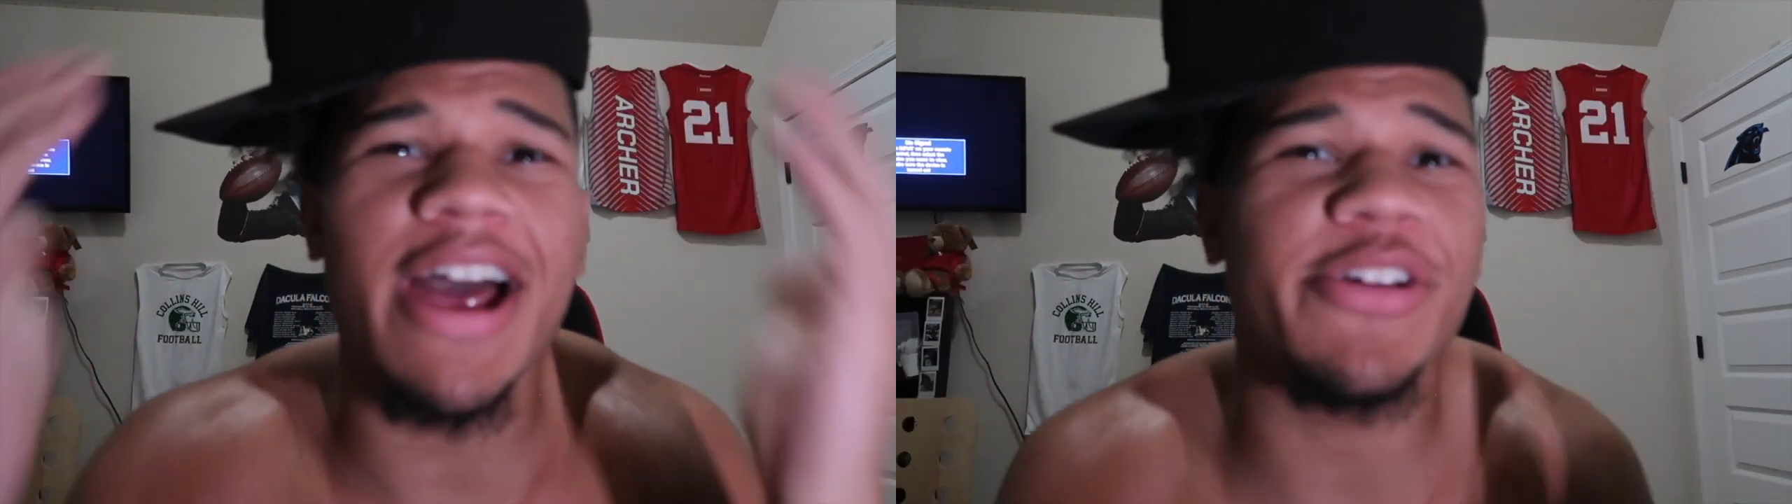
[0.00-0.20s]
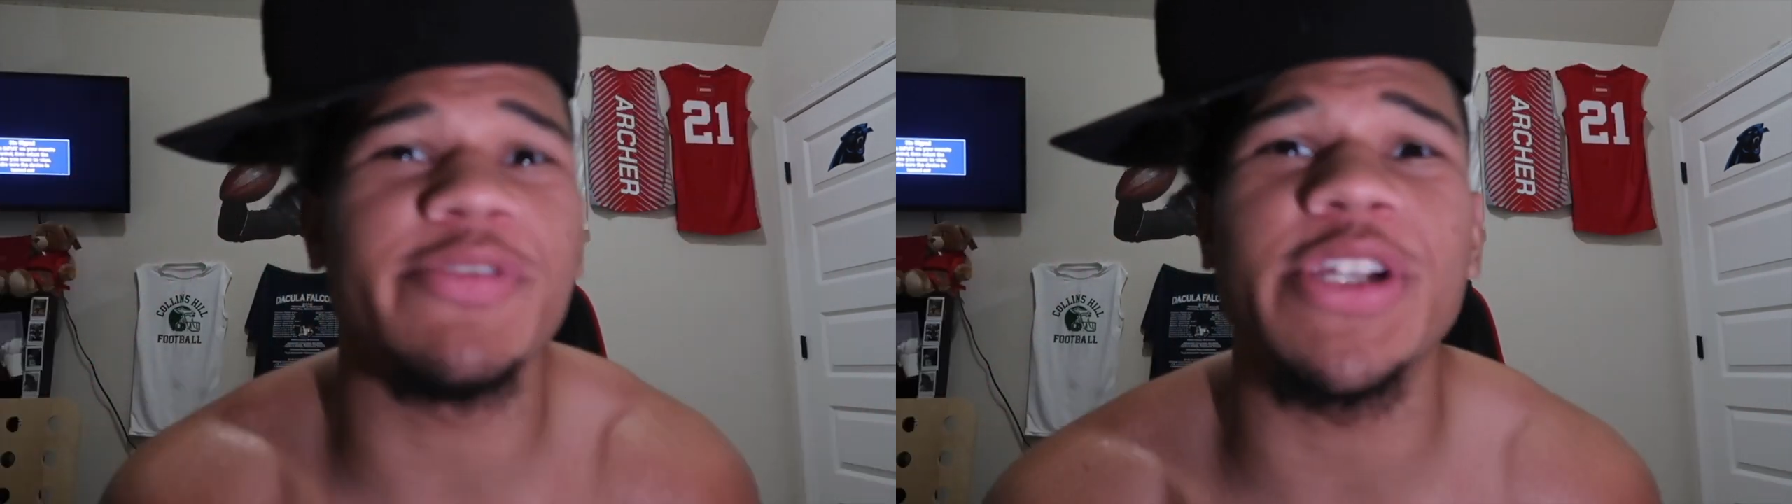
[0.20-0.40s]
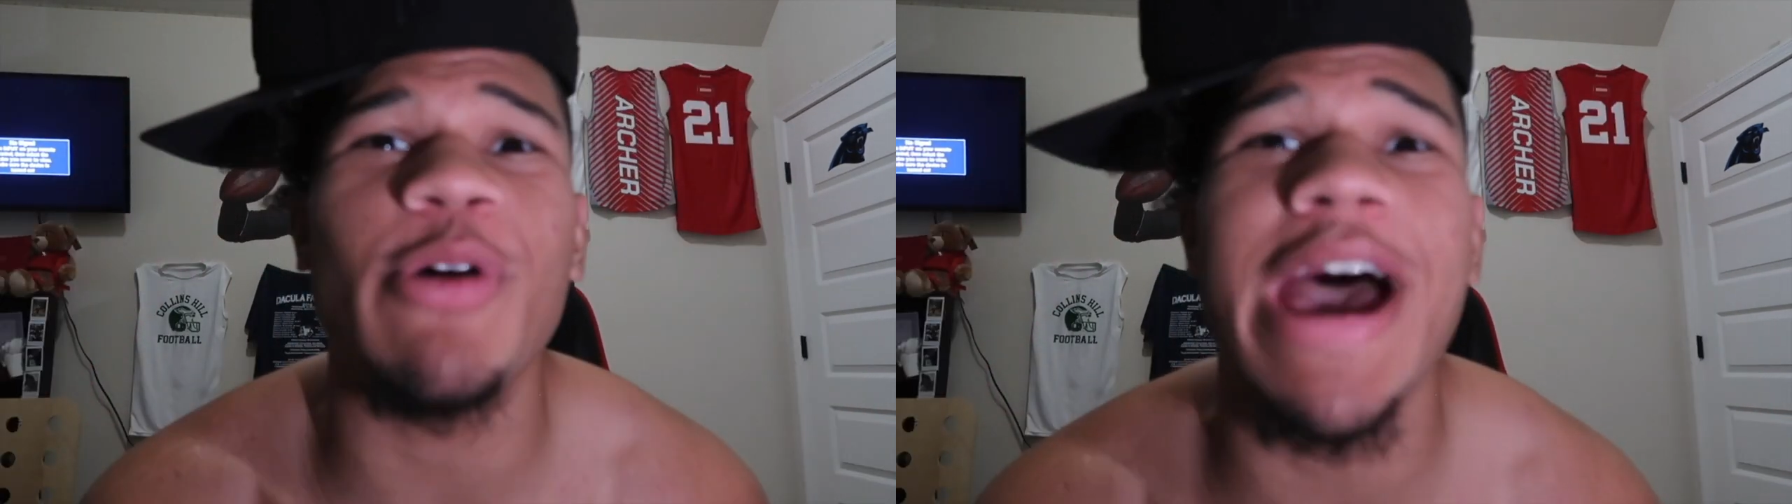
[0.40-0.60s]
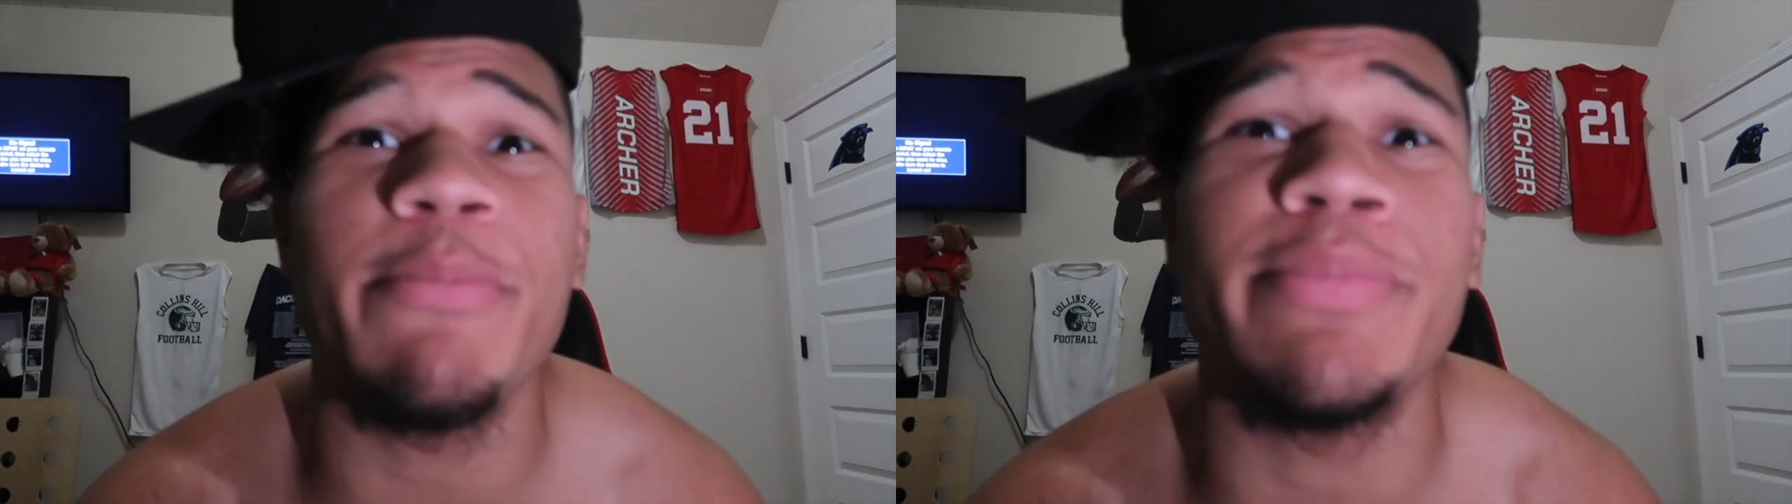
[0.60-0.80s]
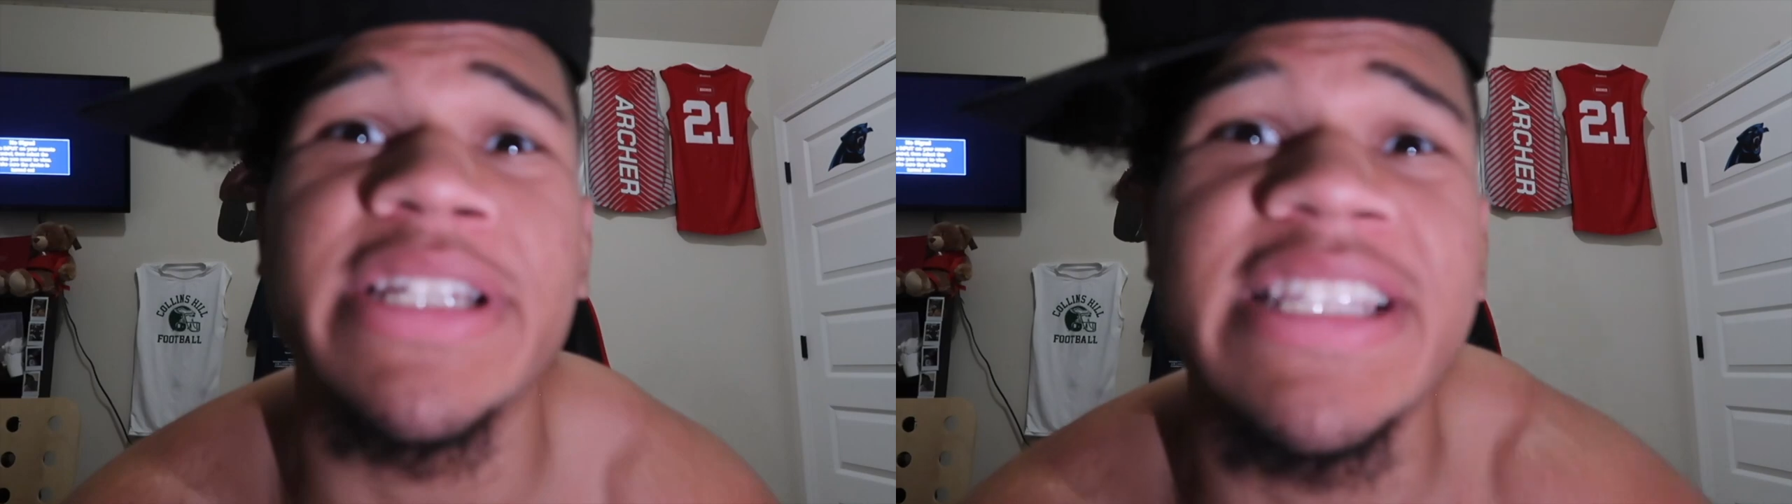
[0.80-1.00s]
I don't even know why I
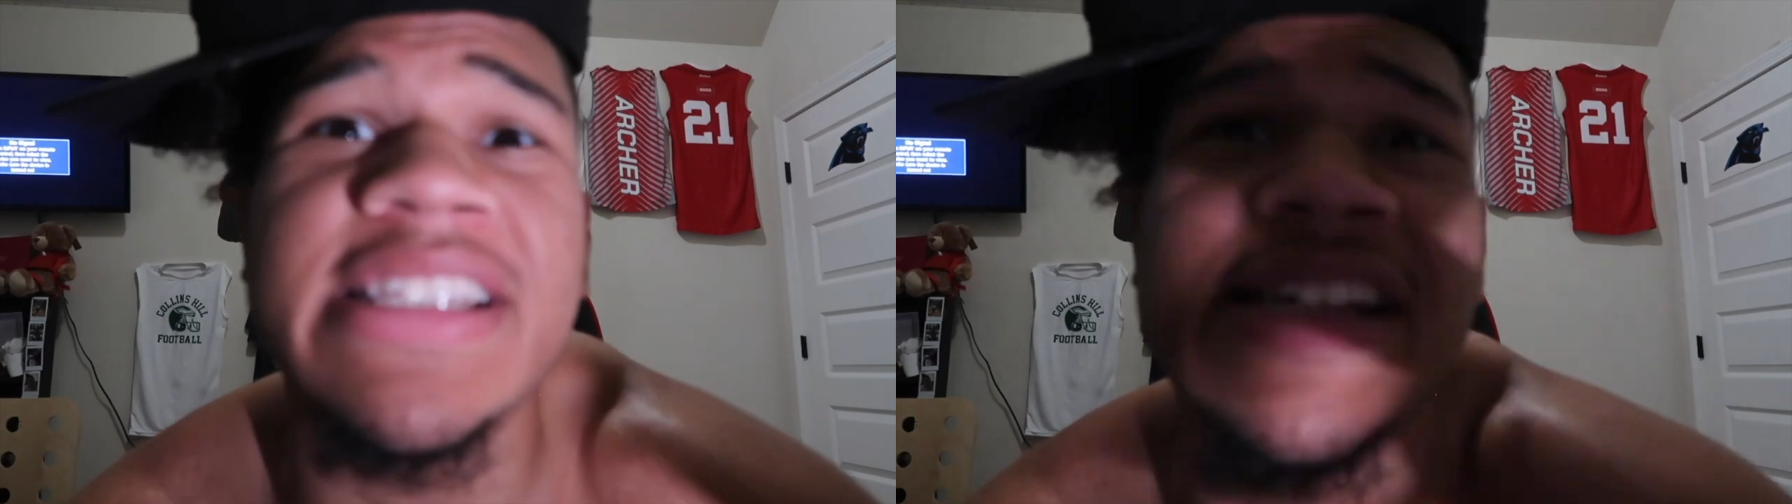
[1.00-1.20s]
put it